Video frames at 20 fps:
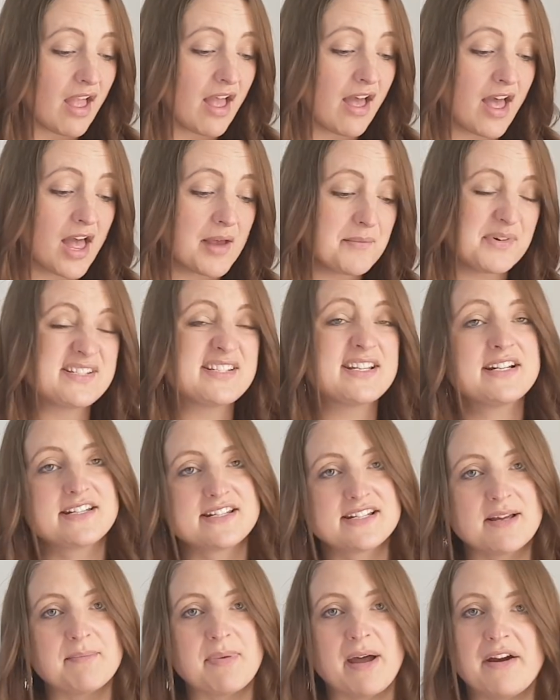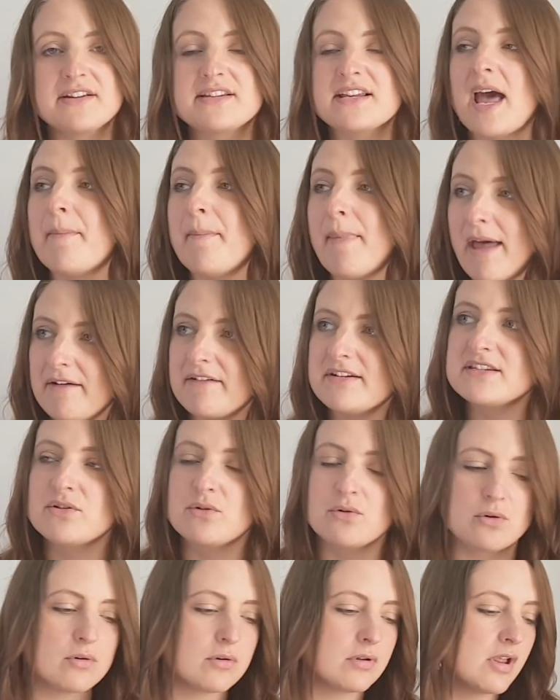I say Disneyland Paris, our Paris
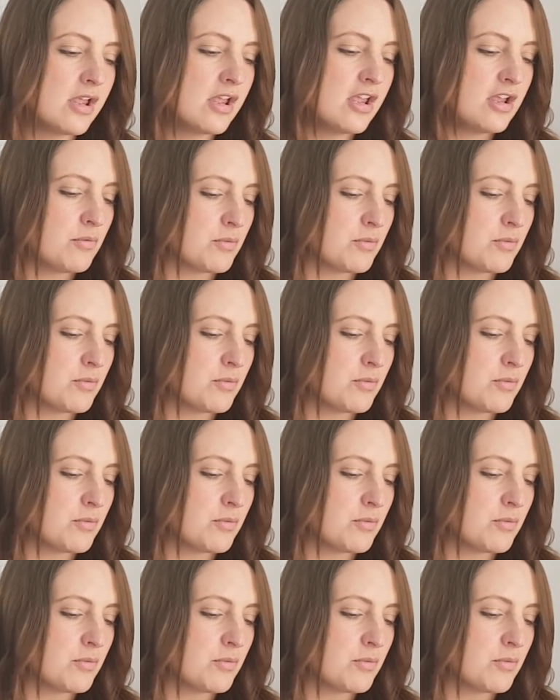haul.